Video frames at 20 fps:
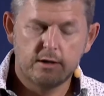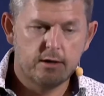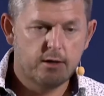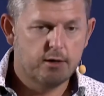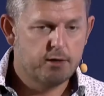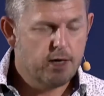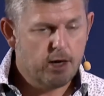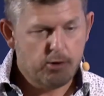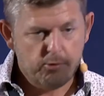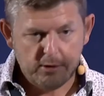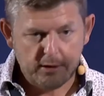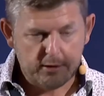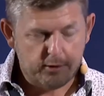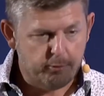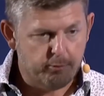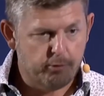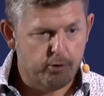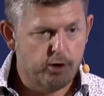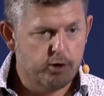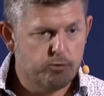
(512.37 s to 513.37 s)
Now we're
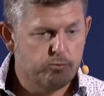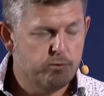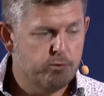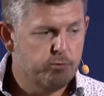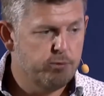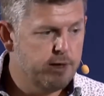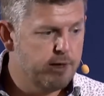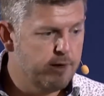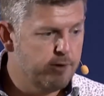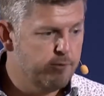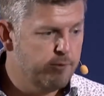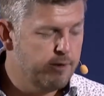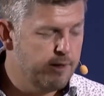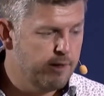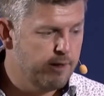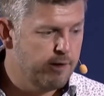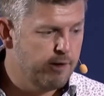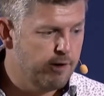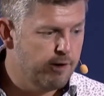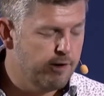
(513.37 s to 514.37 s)
at the point where
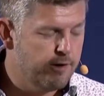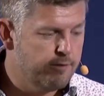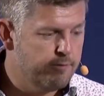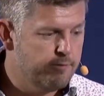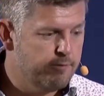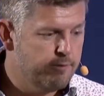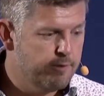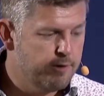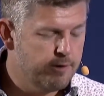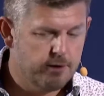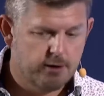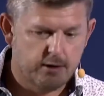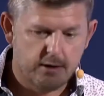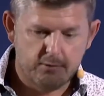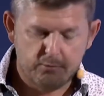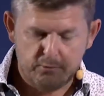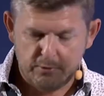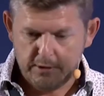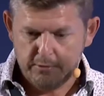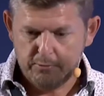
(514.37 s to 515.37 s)

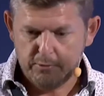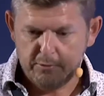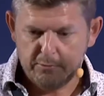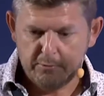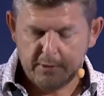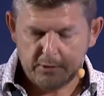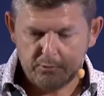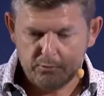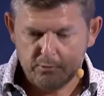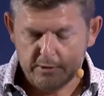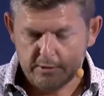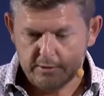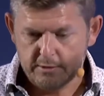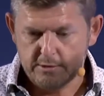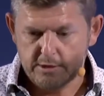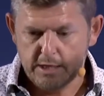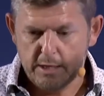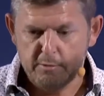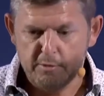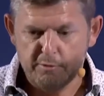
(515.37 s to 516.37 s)
we met
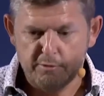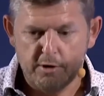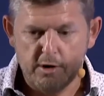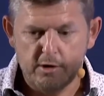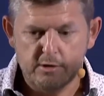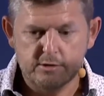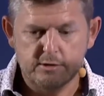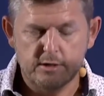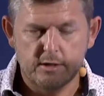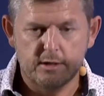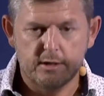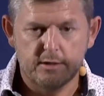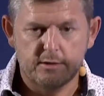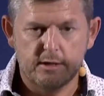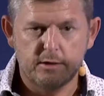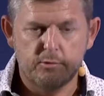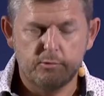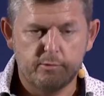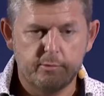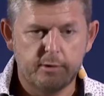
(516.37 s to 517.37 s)
with Jamie Foxx, and I
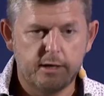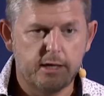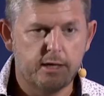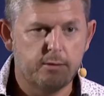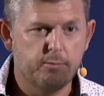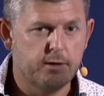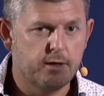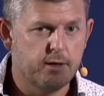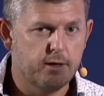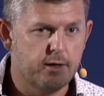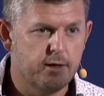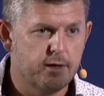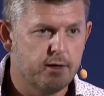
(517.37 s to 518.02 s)
think we met him at